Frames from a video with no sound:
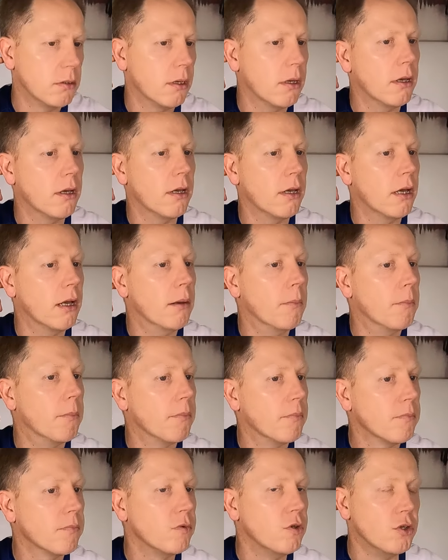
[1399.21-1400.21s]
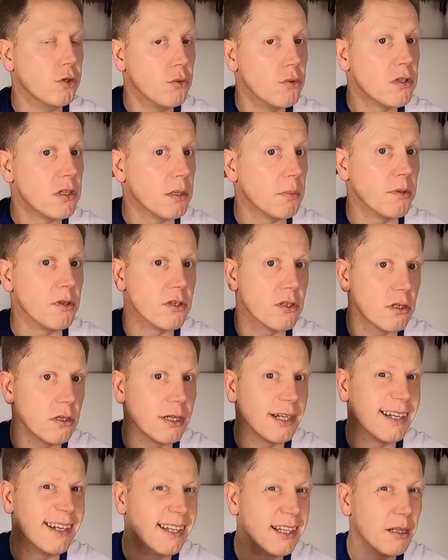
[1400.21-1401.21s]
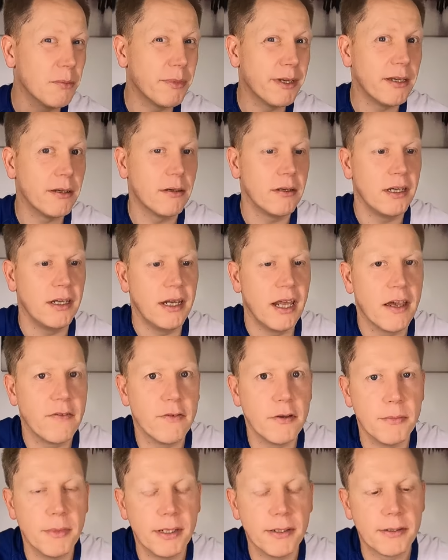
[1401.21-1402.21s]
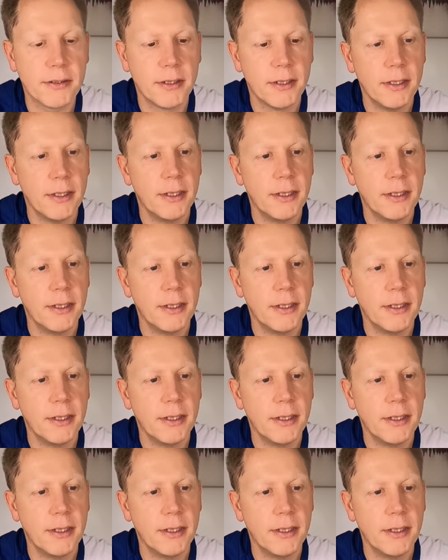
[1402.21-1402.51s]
You do slip and slide a little bit in heavy mud.